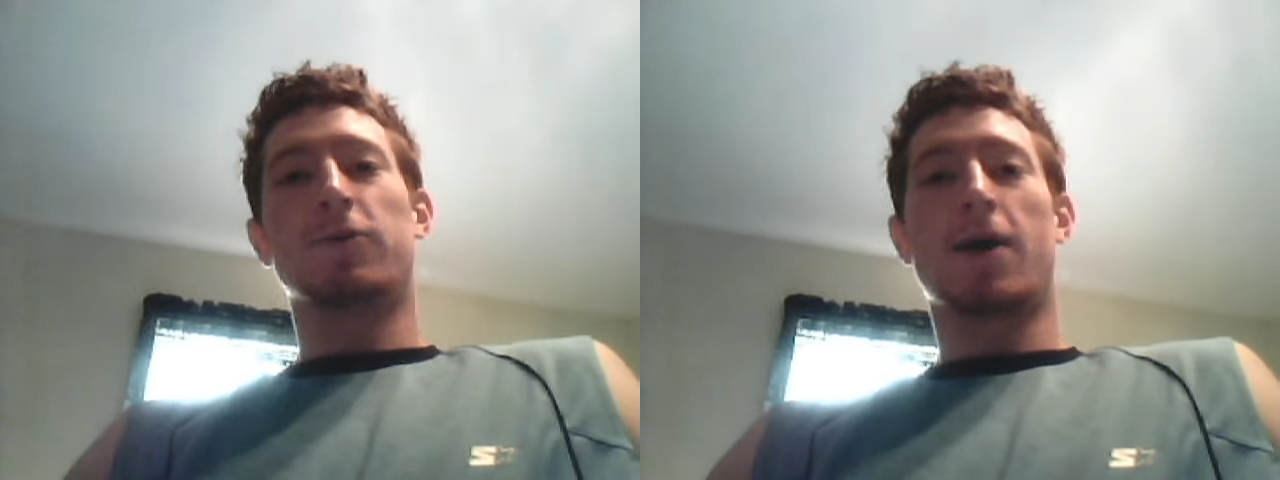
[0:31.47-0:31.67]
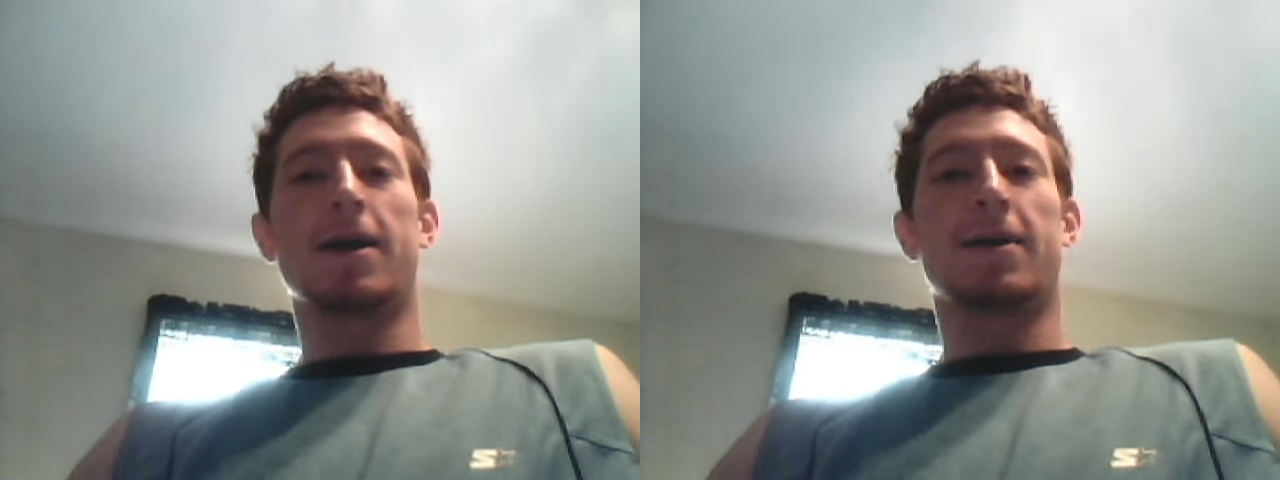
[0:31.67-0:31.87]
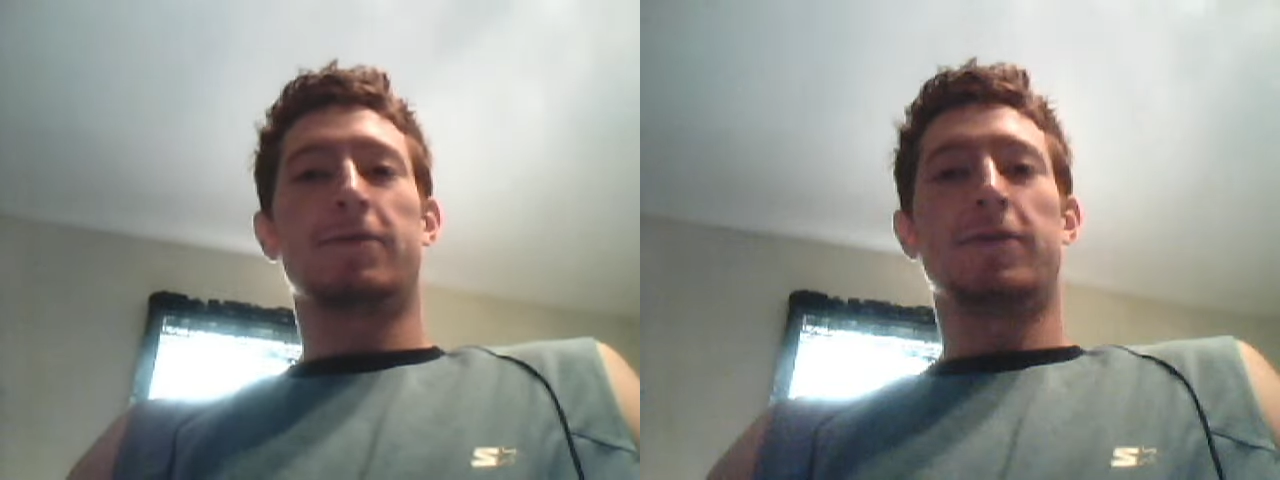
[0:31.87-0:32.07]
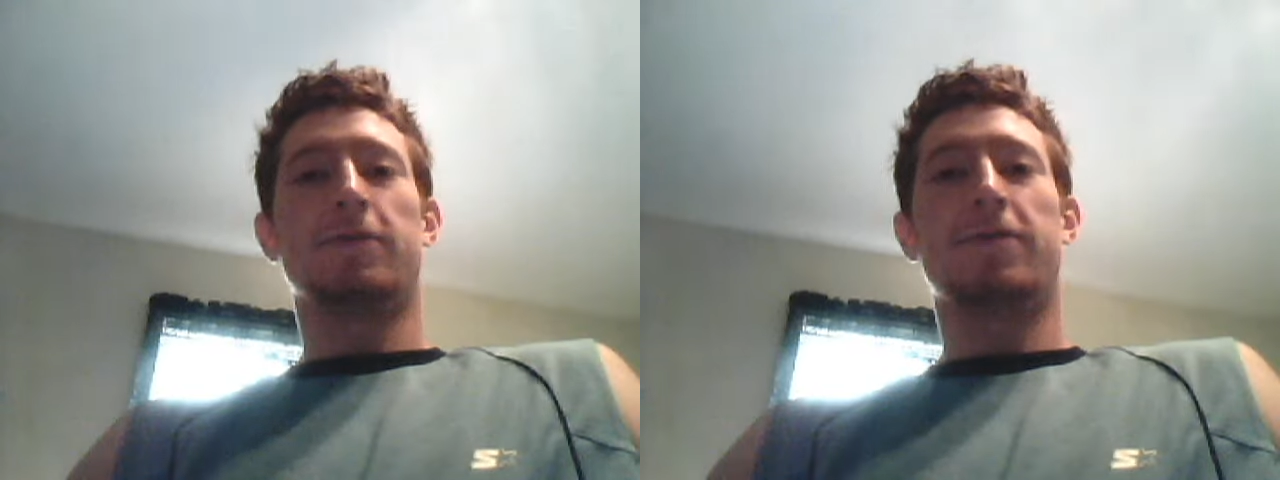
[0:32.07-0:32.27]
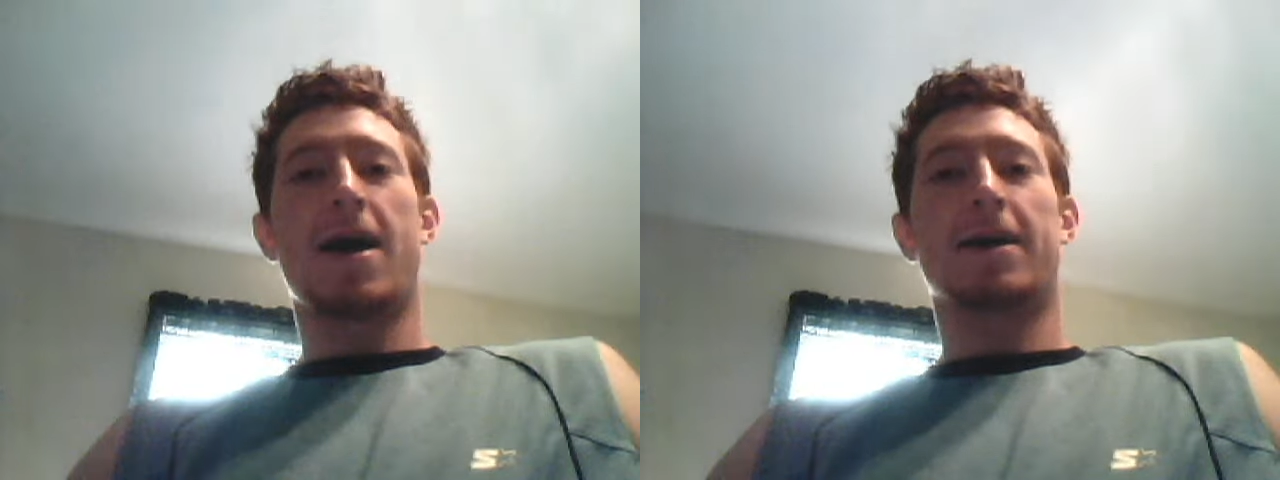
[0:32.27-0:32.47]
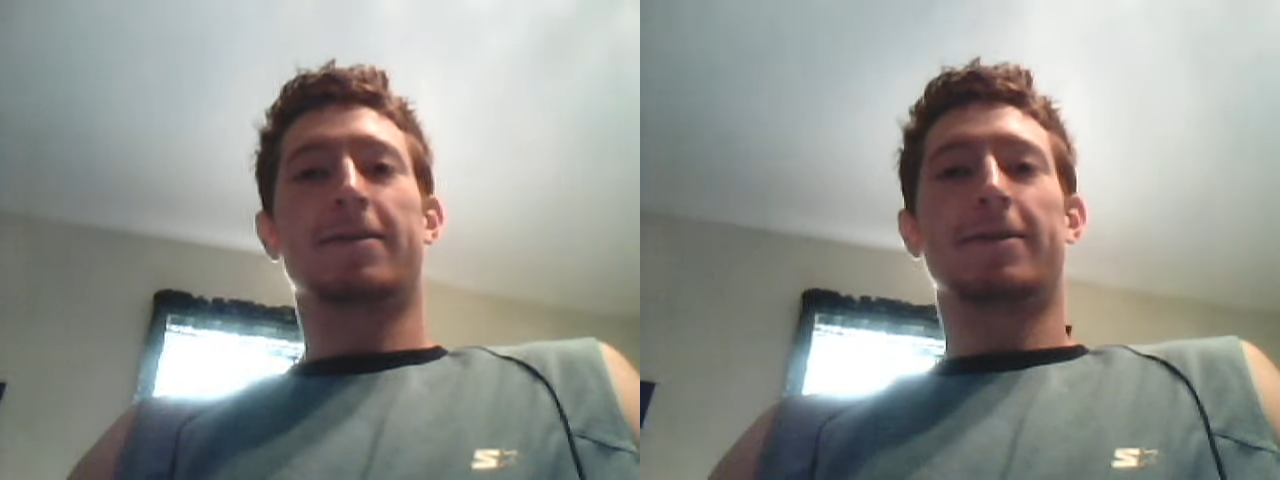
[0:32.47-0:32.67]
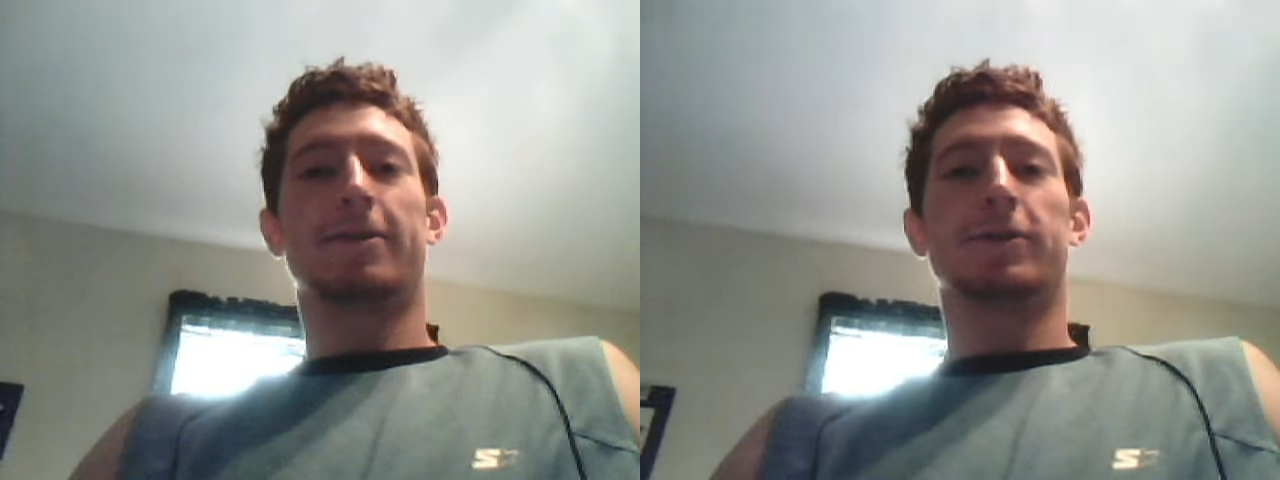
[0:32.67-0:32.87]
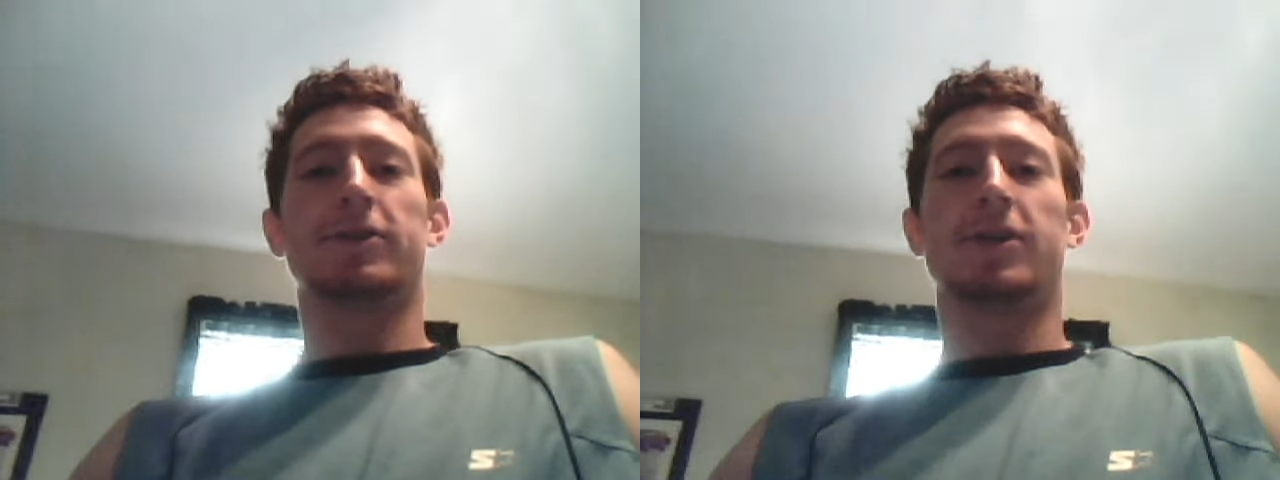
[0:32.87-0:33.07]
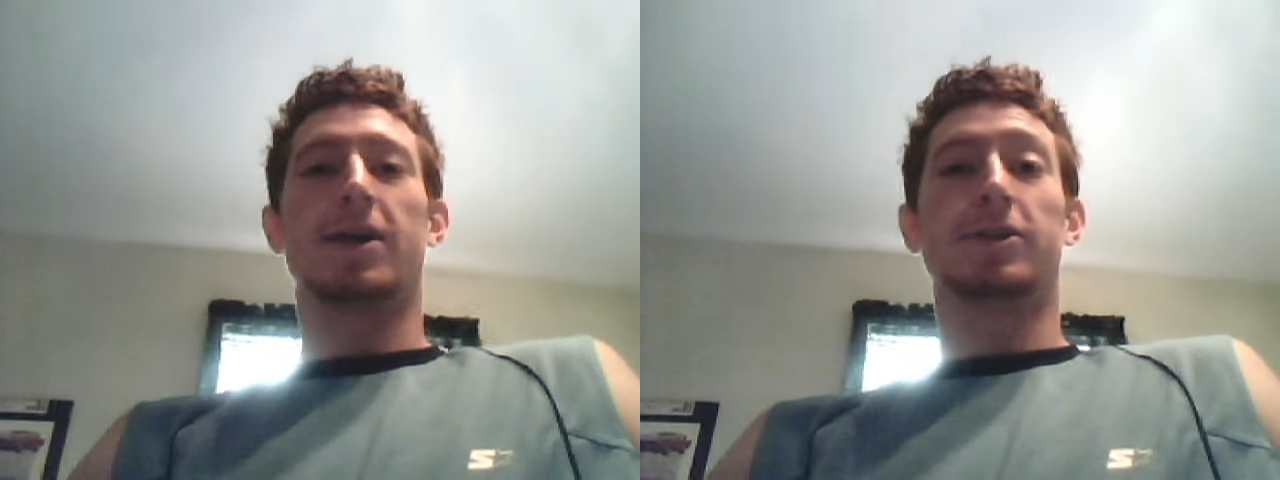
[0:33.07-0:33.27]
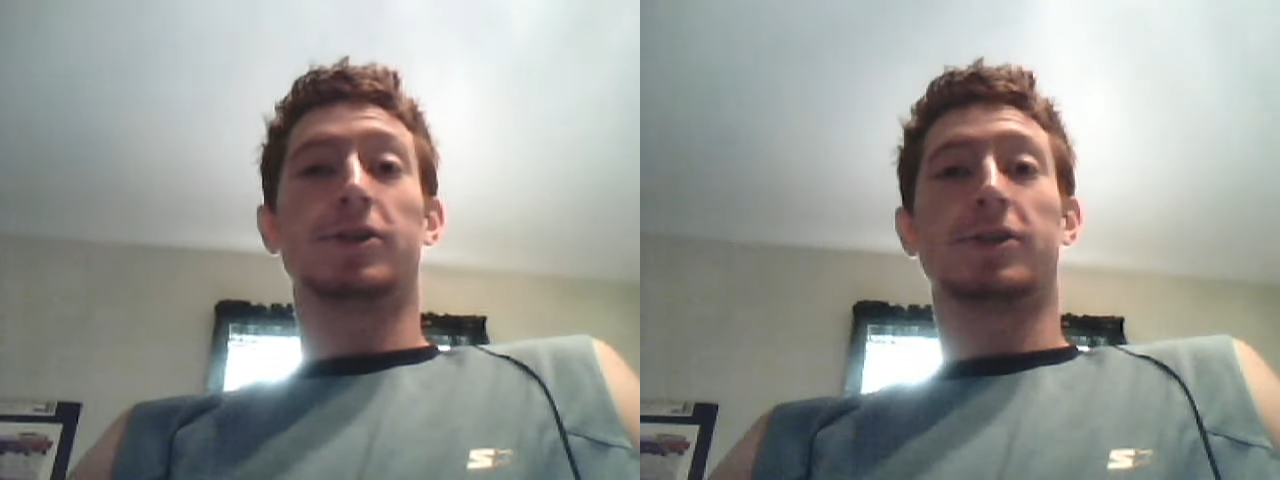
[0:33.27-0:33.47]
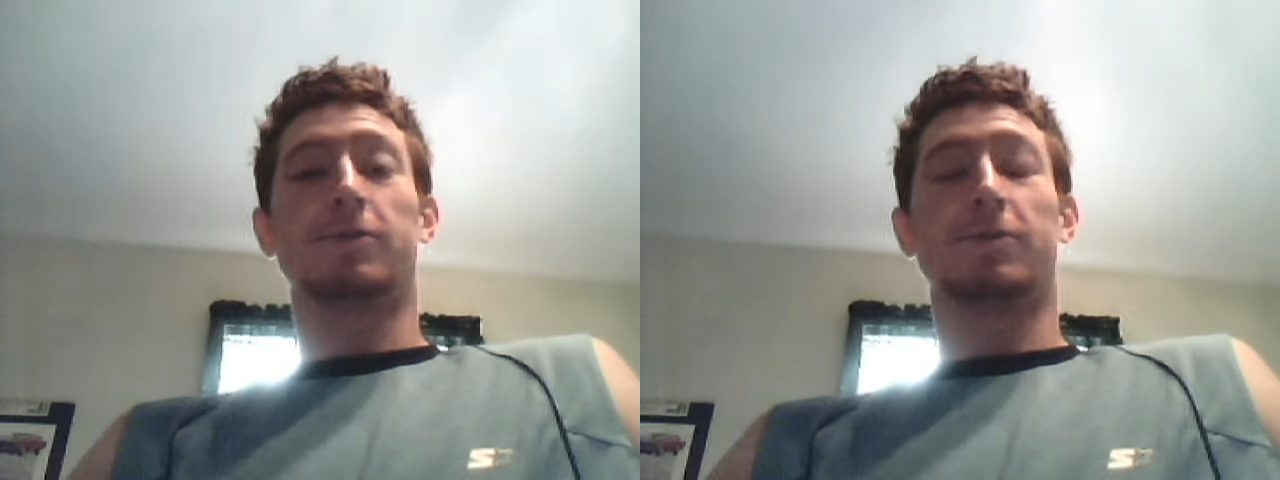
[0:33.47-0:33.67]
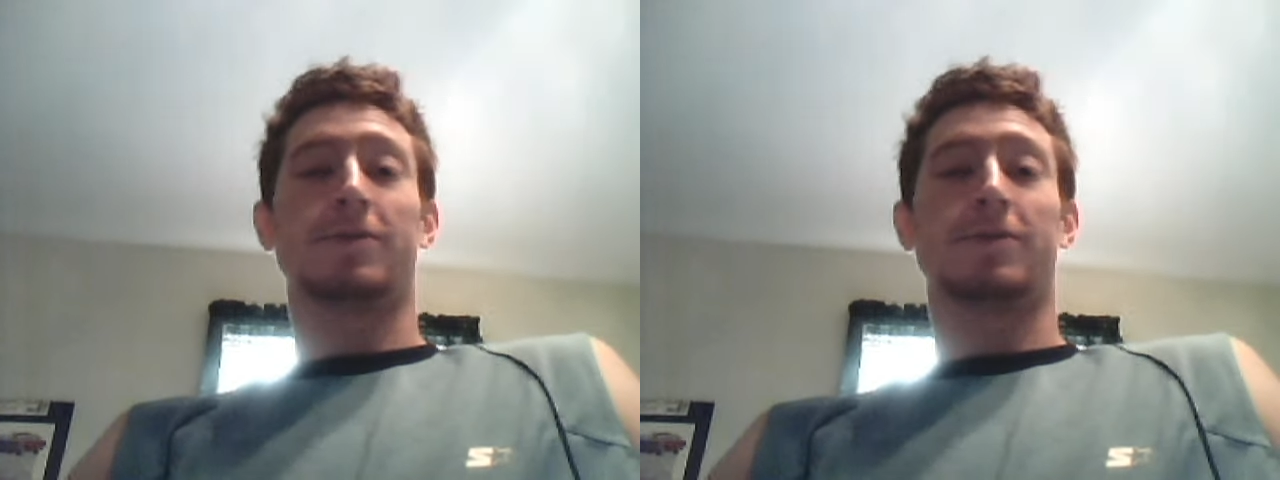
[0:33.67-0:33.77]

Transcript: right after the fact that their son just